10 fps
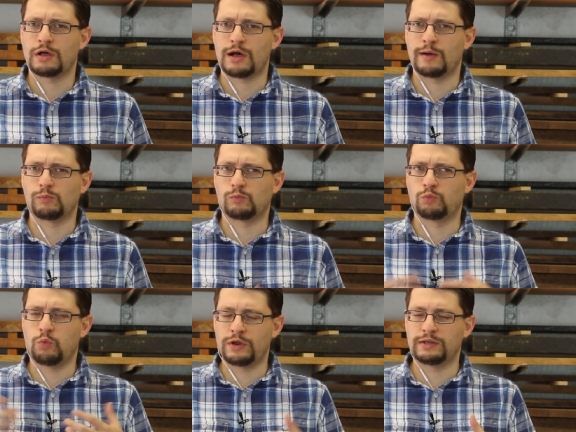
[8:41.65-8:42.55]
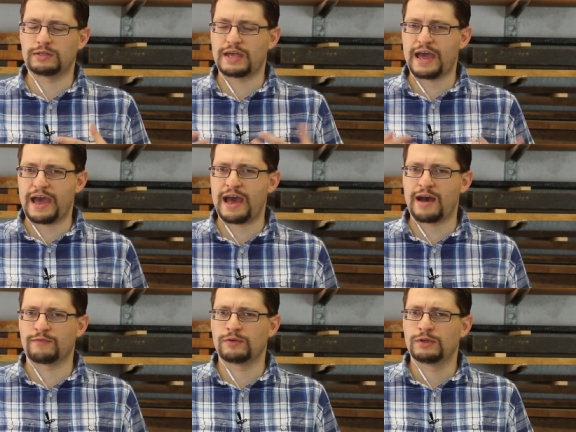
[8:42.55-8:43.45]
um, wouldn't
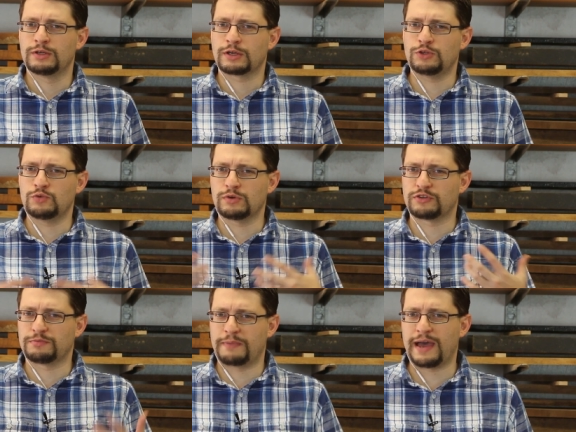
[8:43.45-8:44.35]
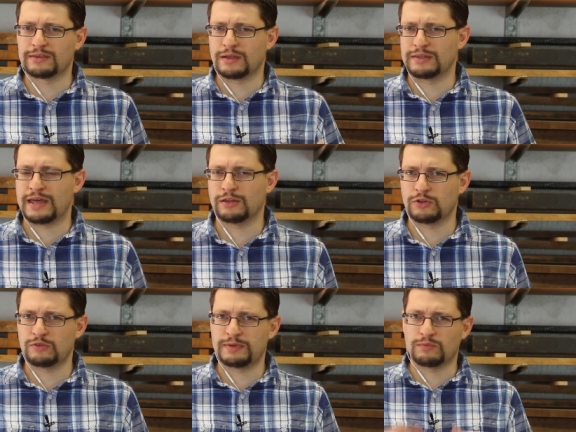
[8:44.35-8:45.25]
have. Can you expand on that a
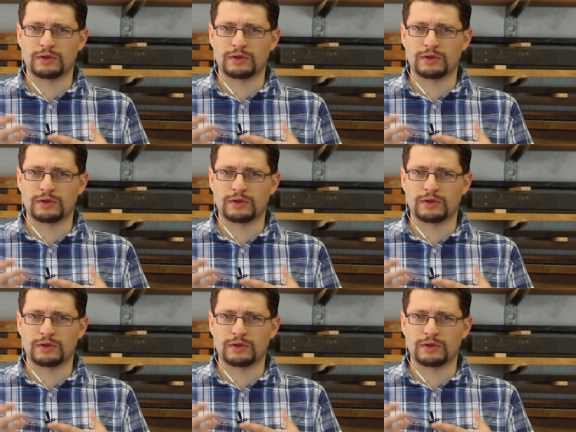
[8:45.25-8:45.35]
little bit?